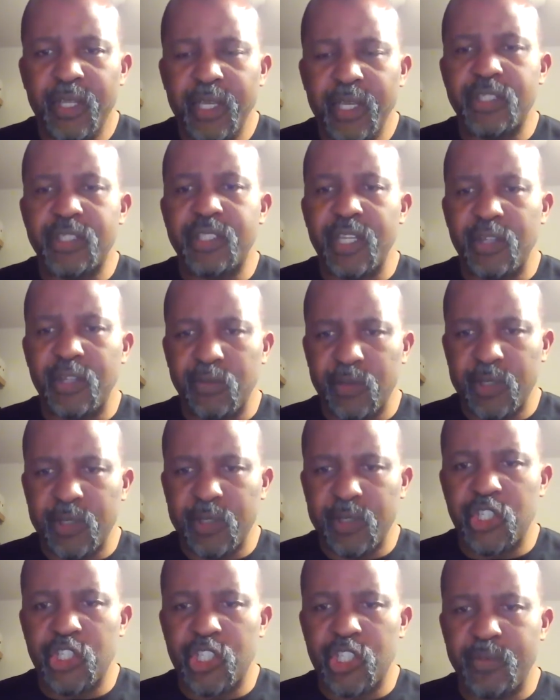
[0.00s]
extend
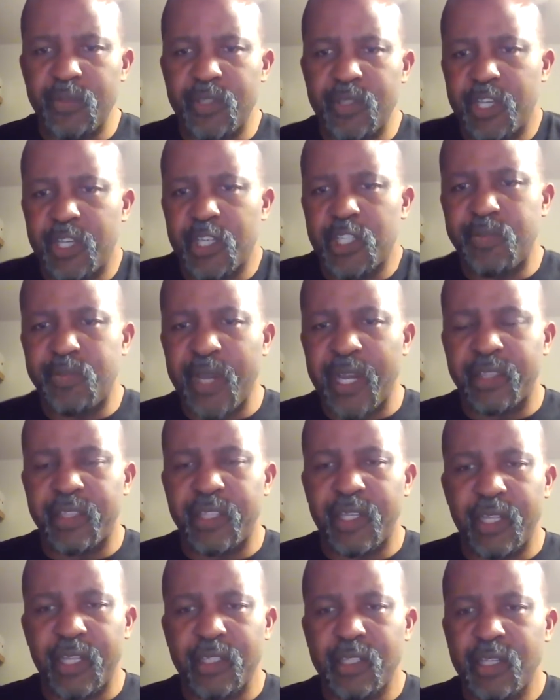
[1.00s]
relationships and
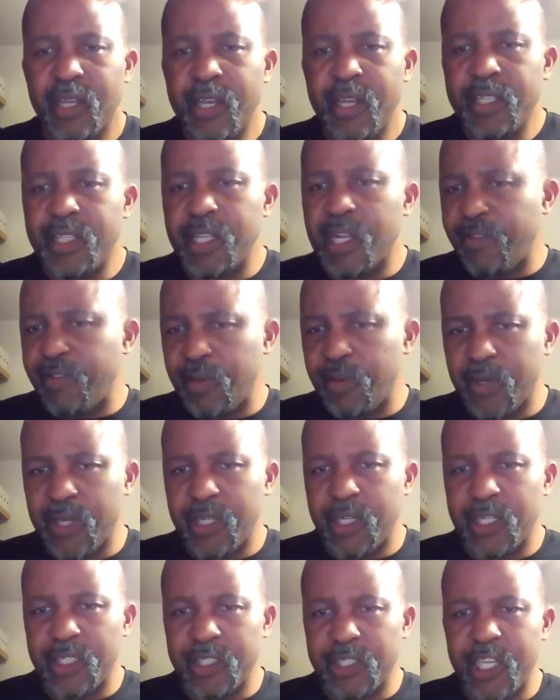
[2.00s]
expect that
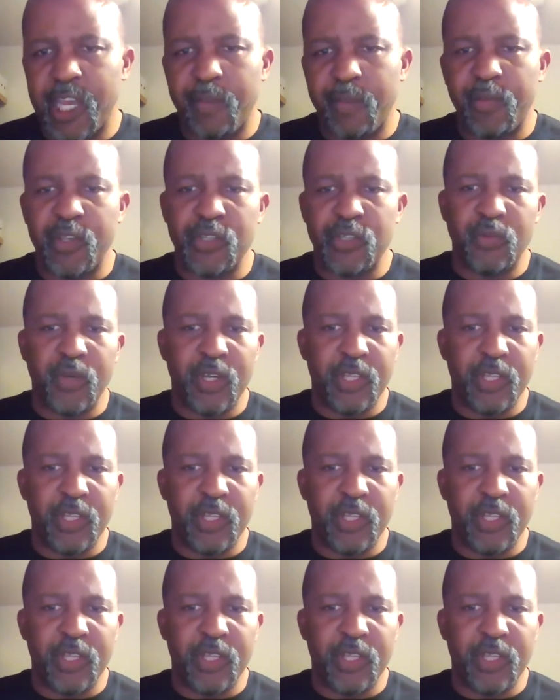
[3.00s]
everyone on campus,